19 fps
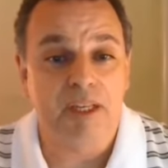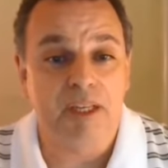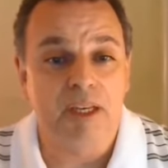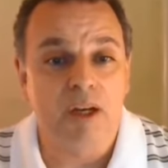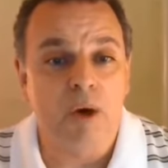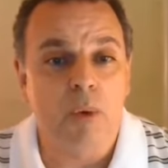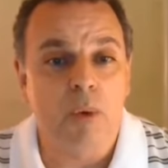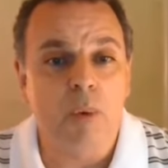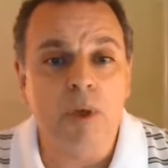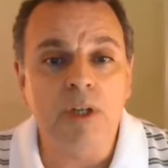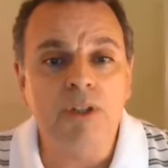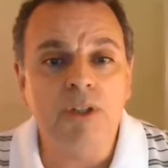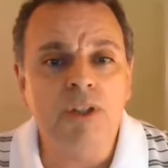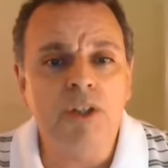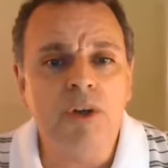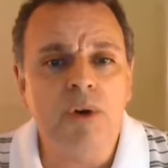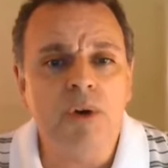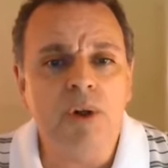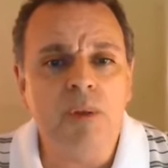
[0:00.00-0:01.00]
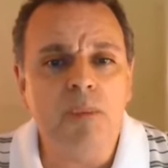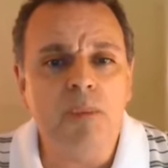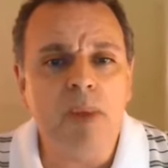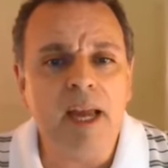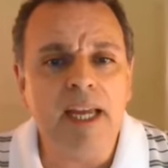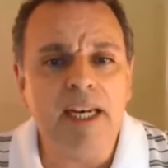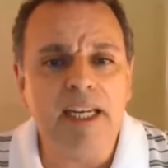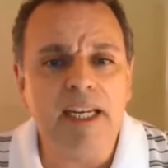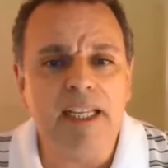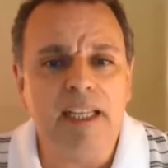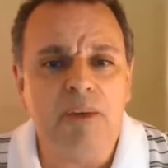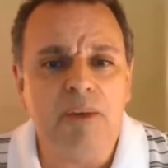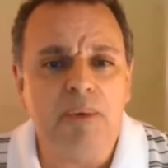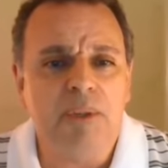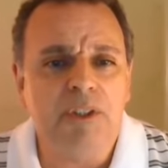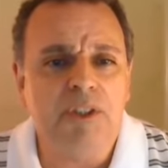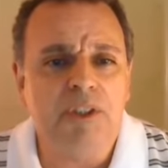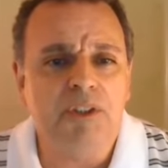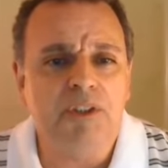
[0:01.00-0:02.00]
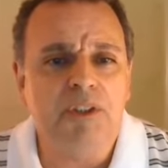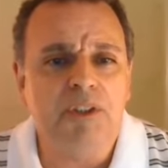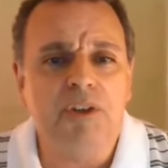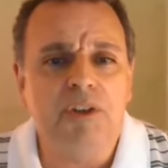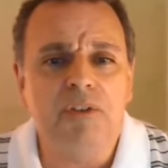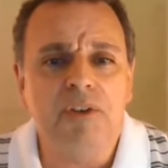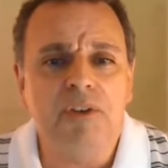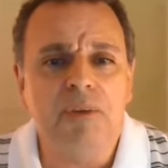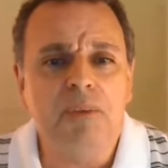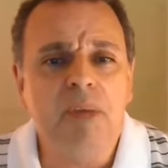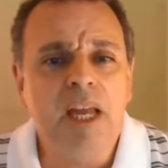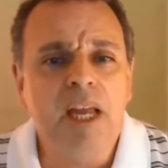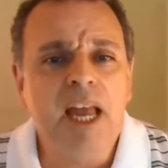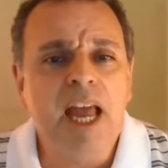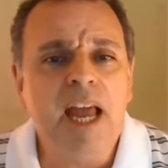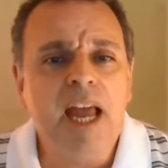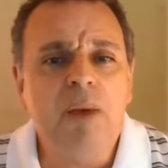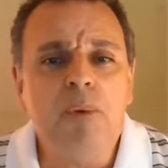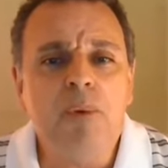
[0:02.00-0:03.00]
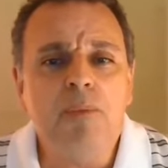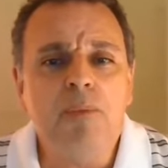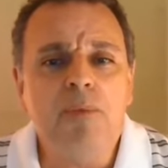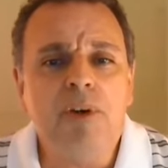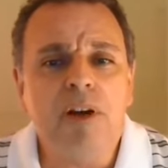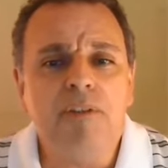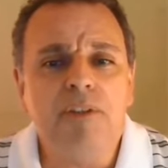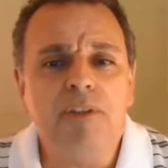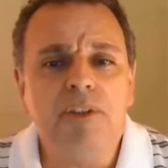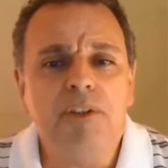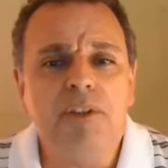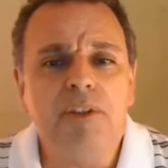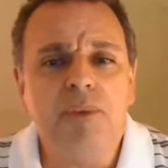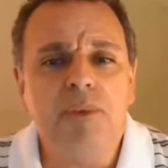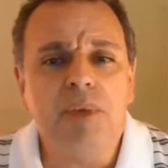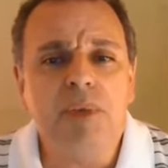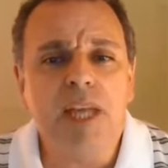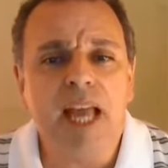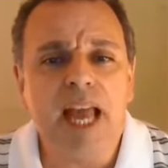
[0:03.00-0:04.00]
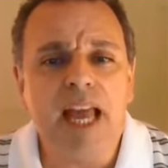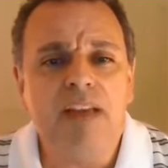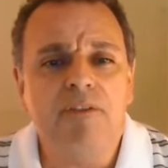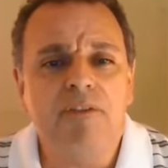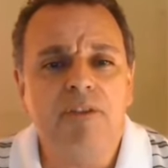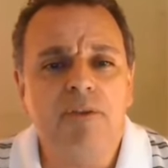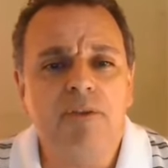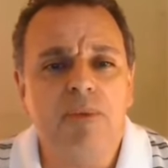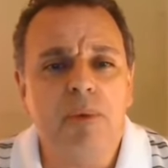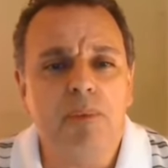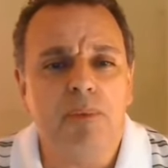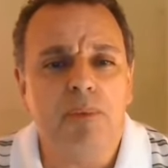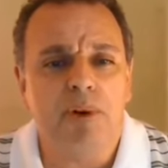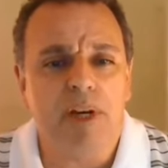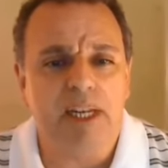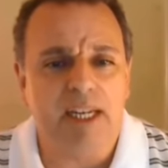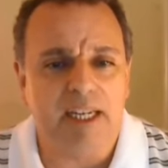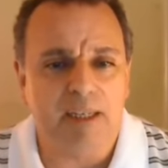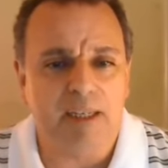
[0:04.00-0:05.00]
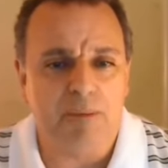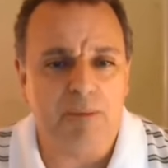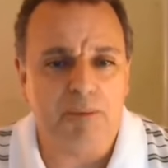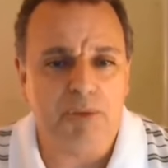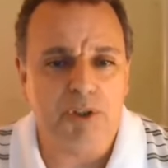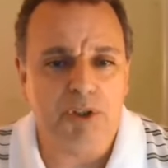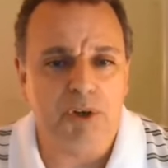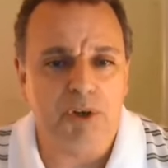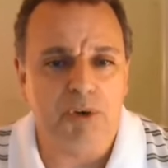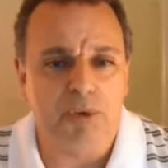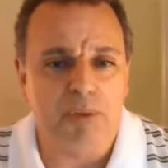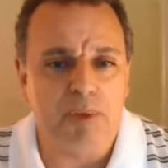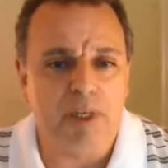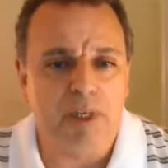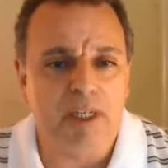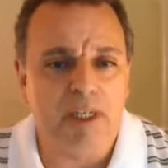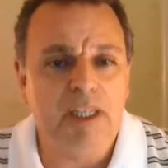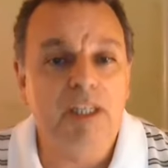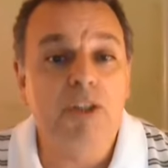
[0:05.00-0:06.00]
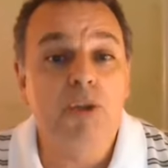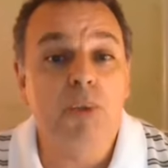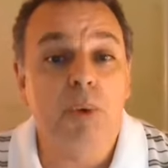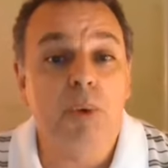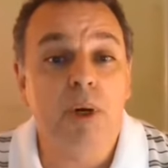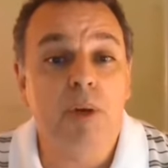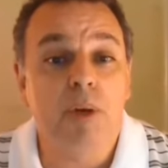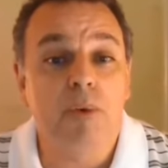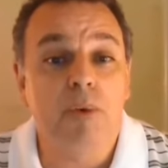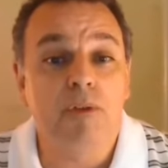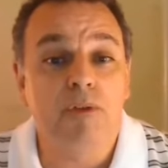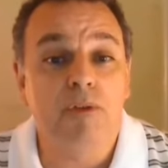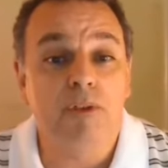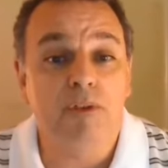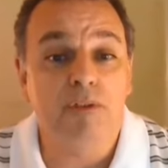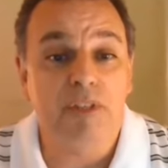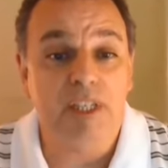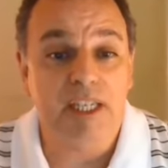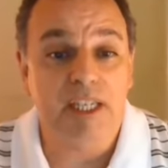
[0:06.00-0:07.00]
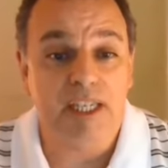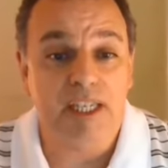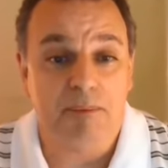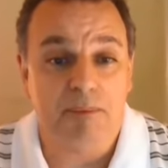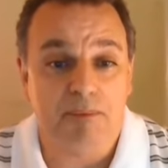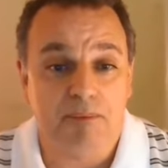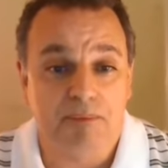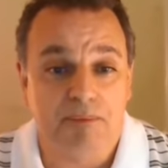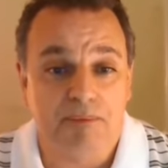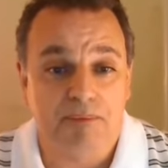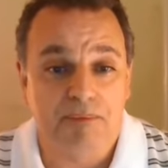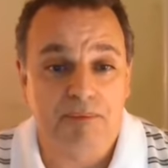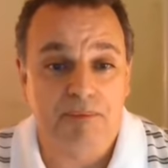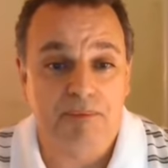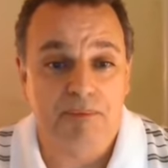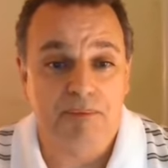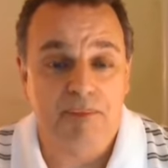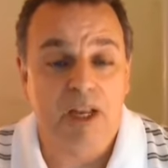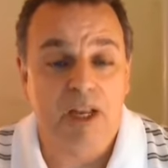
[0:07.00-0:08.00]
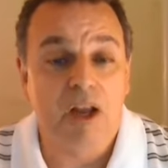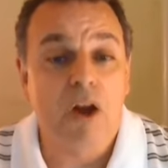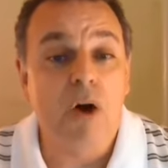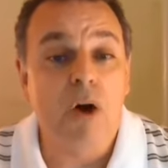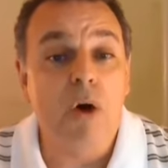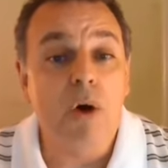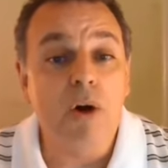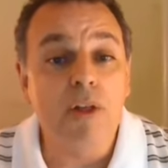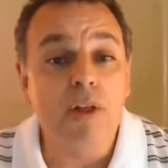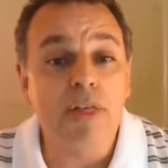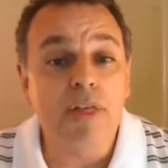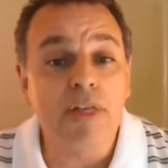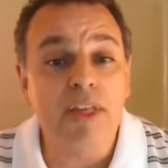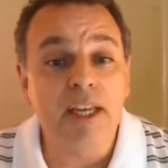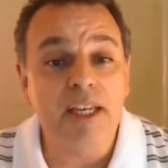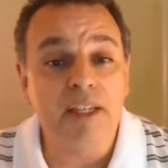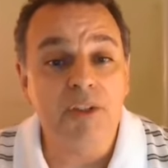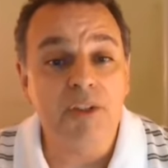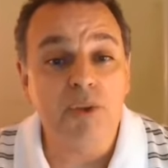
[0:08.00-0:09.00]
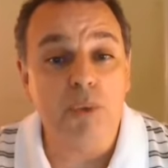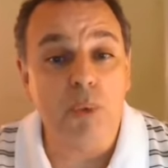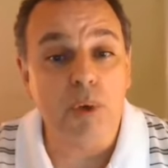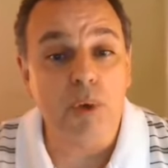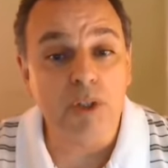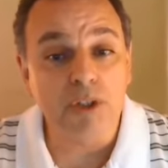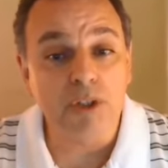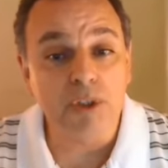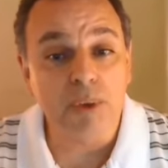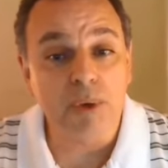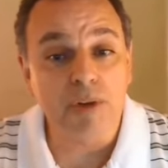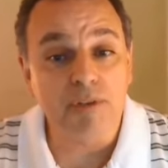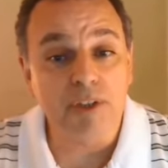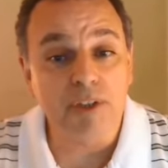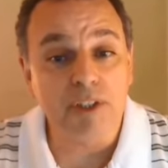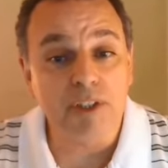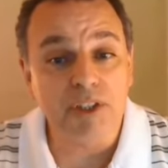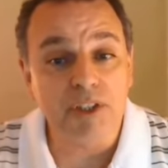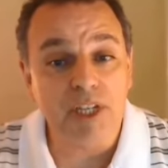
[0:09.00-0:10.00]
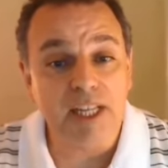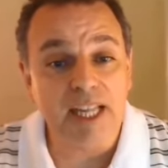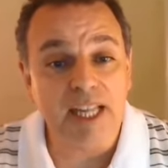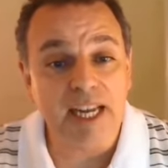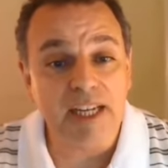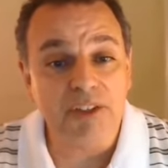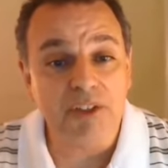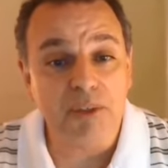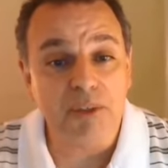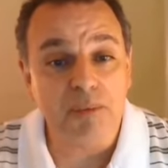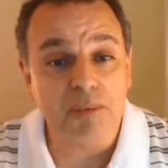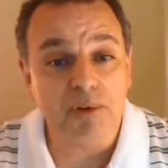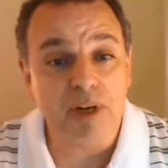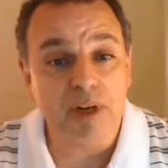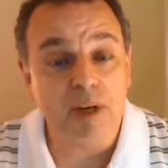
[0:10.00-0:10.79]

What is the Almighty that we should serve Him, and what profit should we have if we pray to Him? Job 21:15. All things whatsoever you shall ask in prayer,